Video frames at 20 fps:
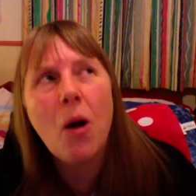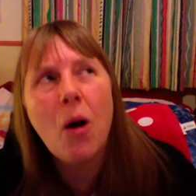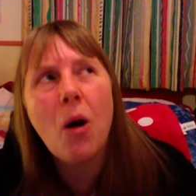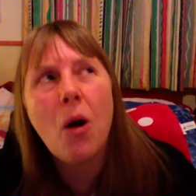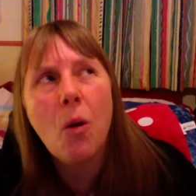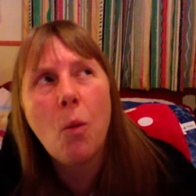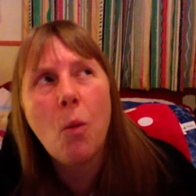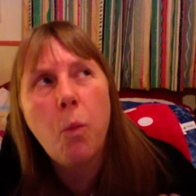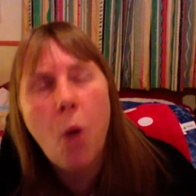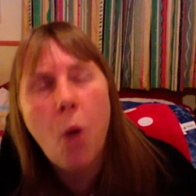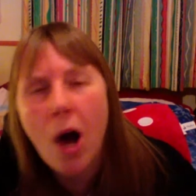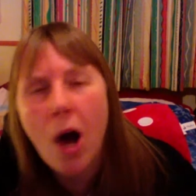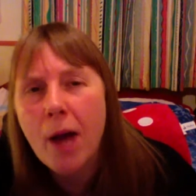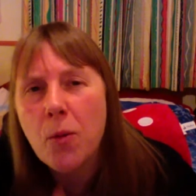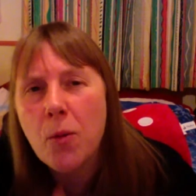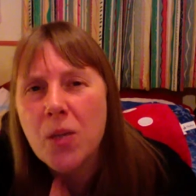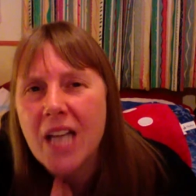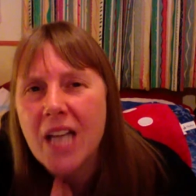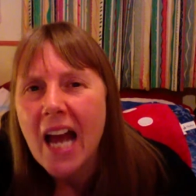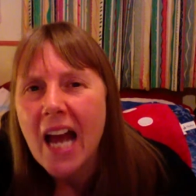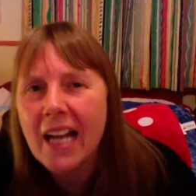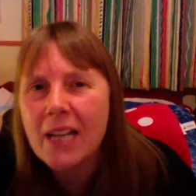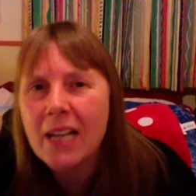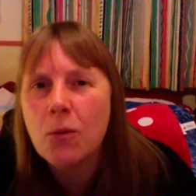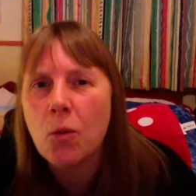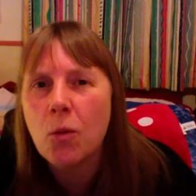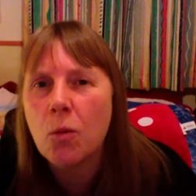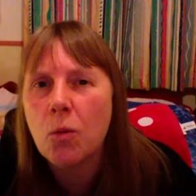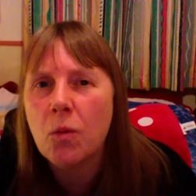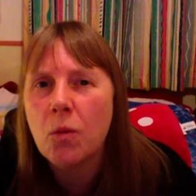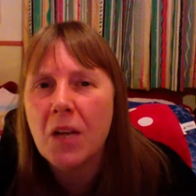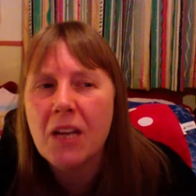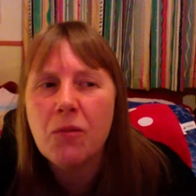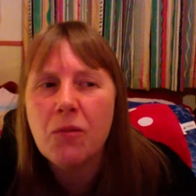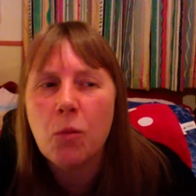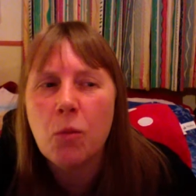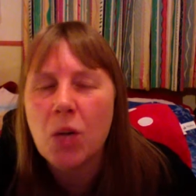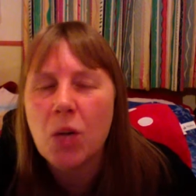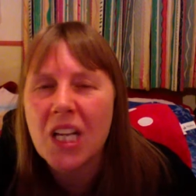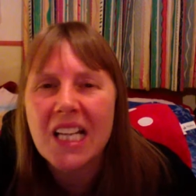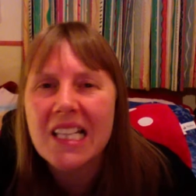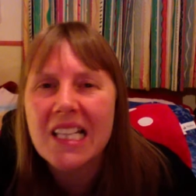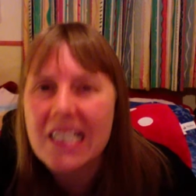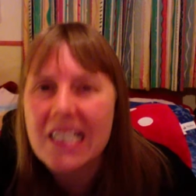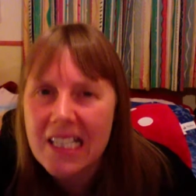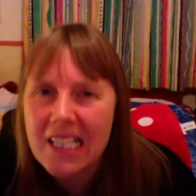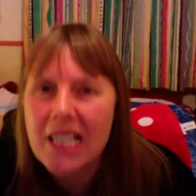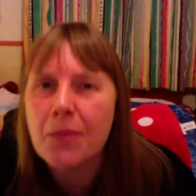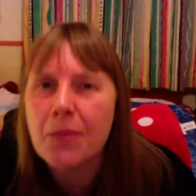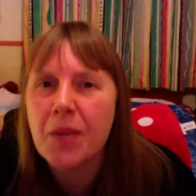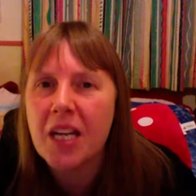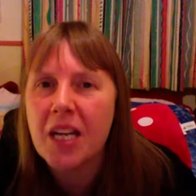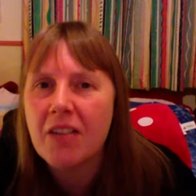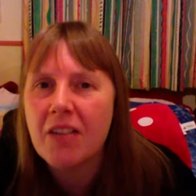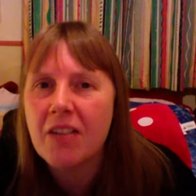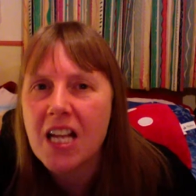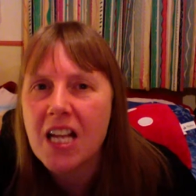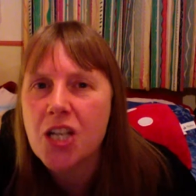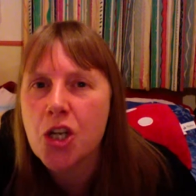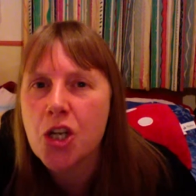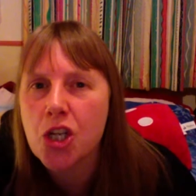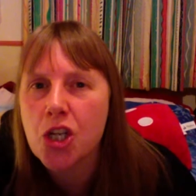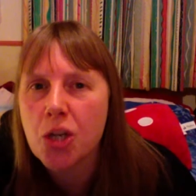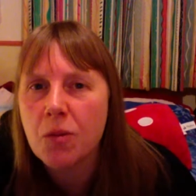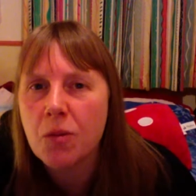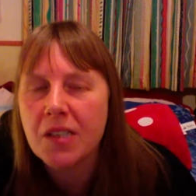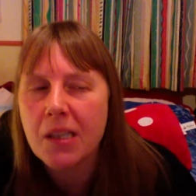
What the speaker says: why would anyone even want to consider being in a relationship